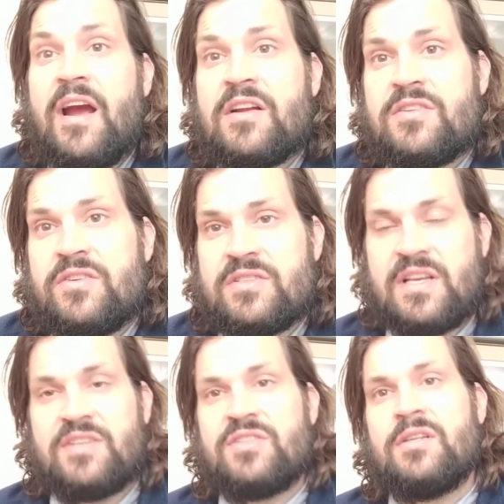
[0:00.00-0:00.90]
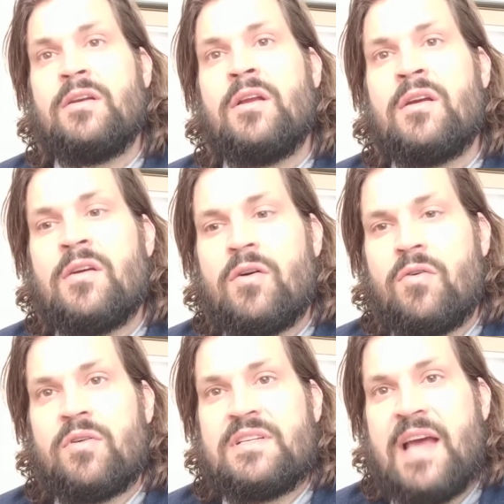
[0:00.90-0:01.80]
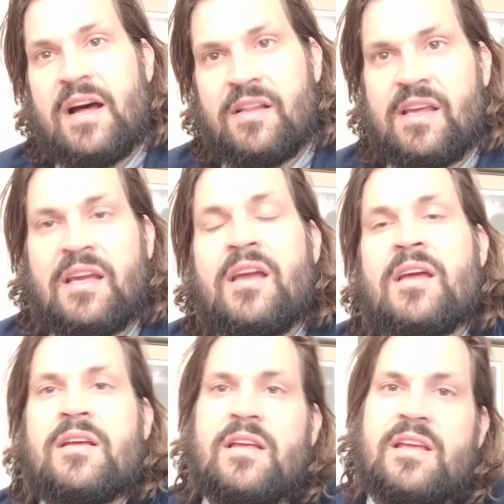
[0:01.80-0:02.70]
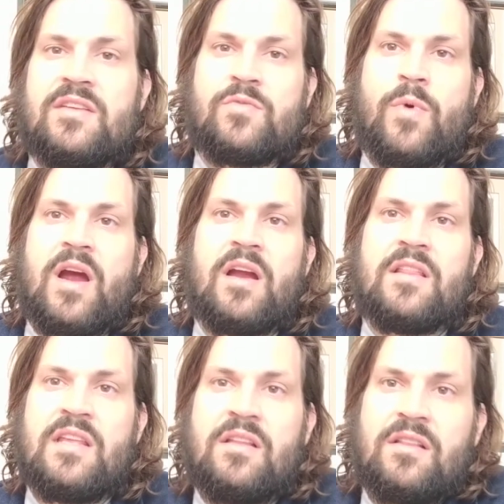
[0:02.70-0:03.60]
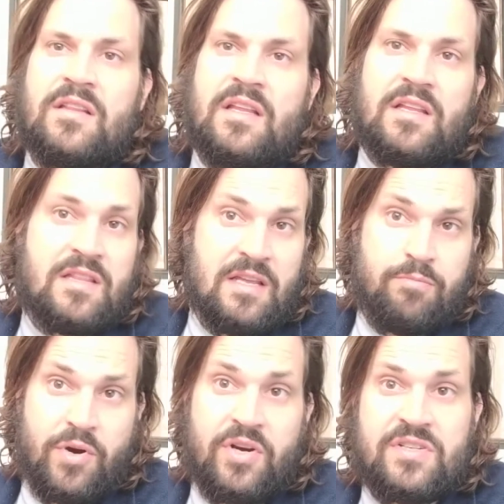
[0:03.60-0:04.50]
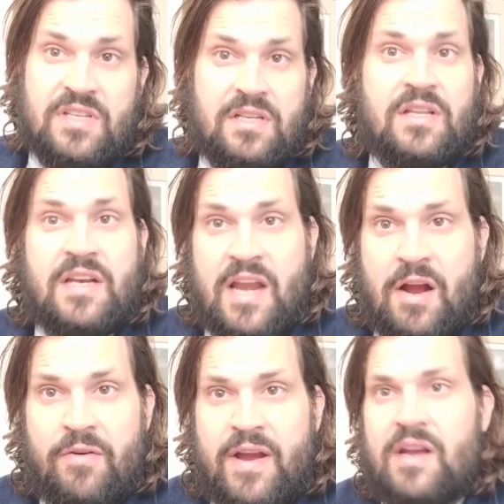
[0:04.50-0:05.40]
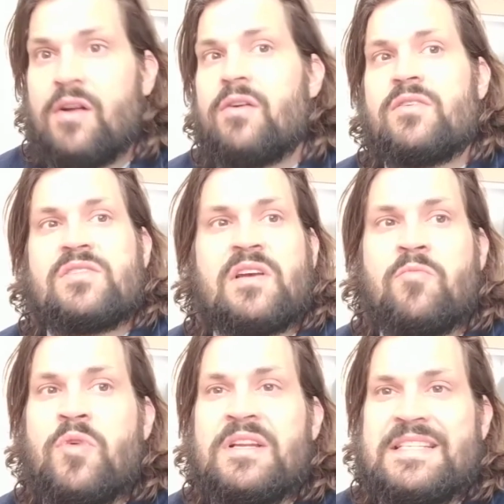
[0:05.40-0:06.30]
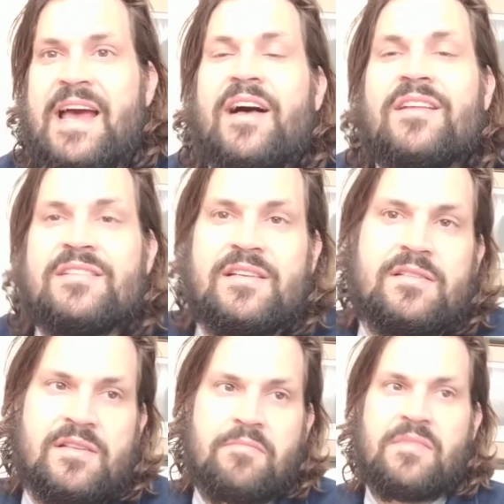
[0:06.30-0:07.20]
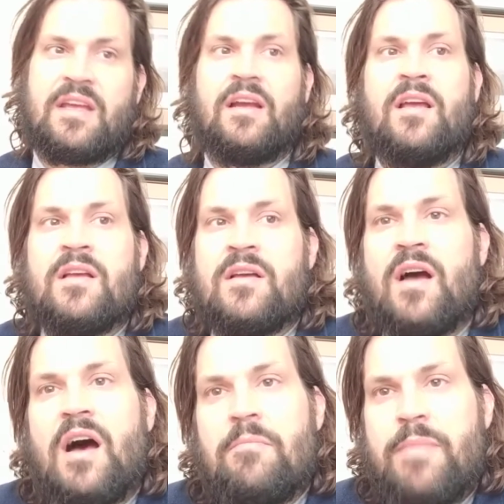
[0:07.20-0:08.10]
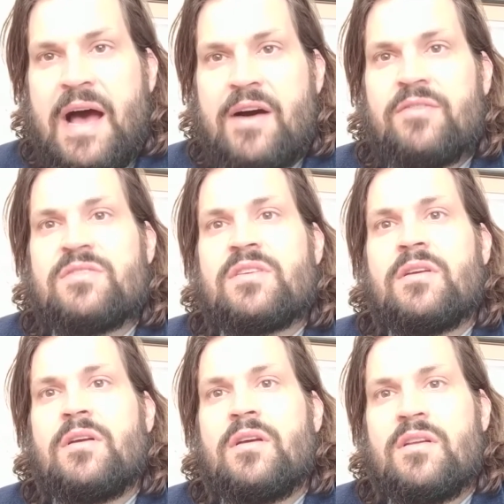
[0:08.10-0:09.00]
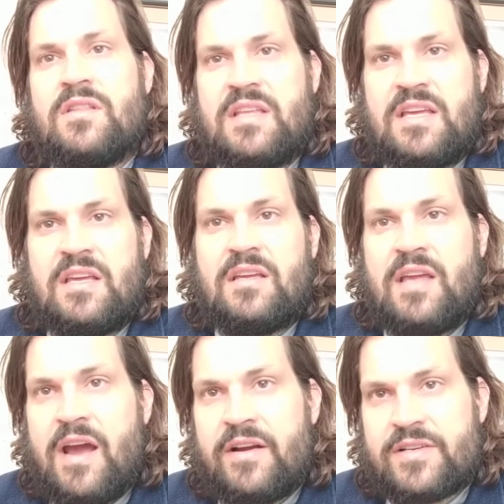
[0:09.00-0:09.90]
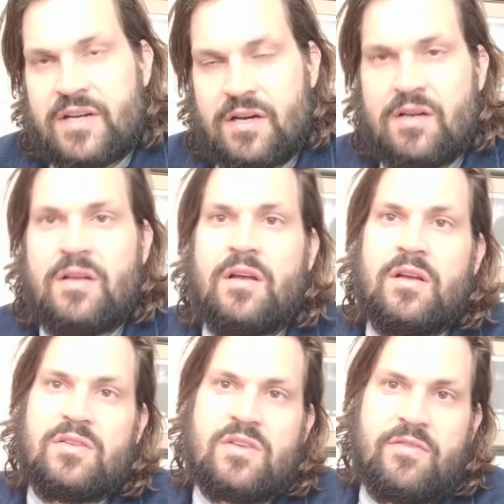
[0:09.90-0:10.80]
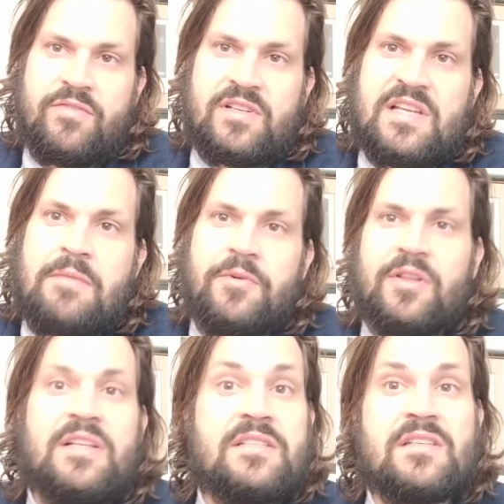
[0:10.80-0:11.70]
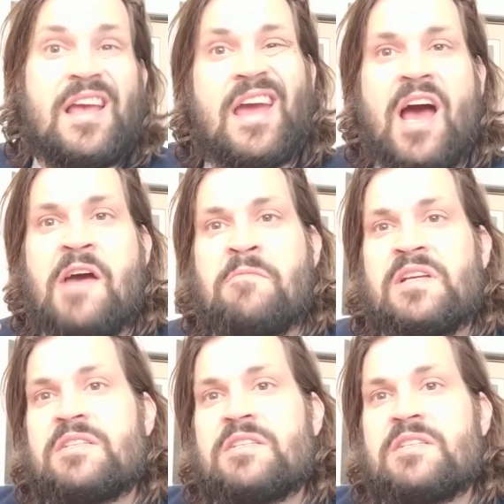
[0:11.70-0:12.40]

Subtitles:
characterization or telling is where the person, the narrator, or someone tells us something about the character. So, for example, let's say I